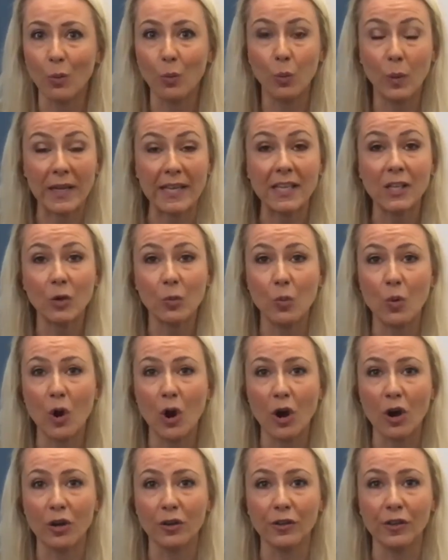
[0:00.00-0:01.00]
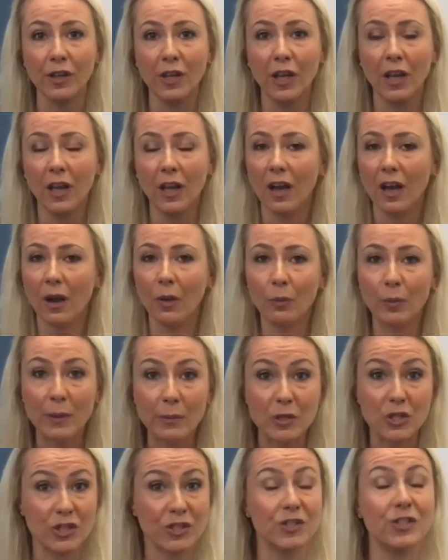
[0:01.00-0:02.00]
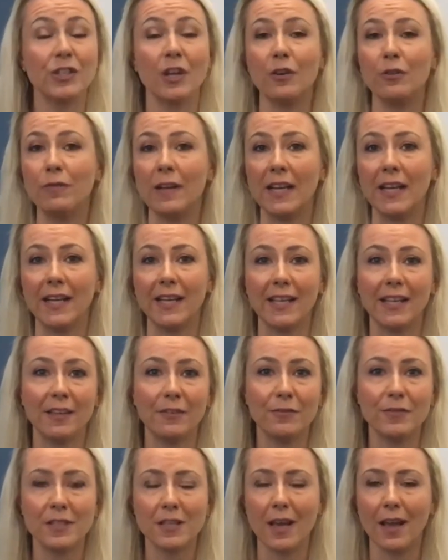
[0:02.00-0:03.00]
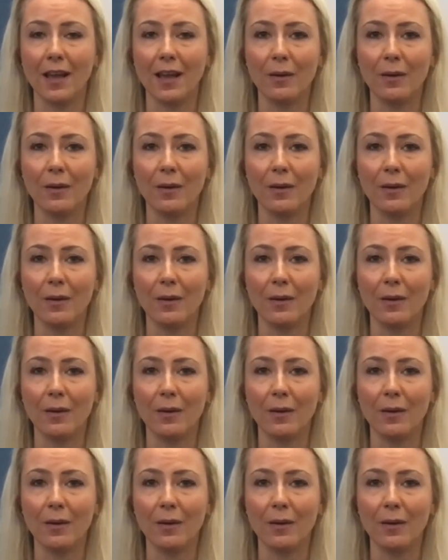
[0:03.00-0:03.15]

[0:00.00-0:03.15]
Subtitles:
week 1, we were just so relieved.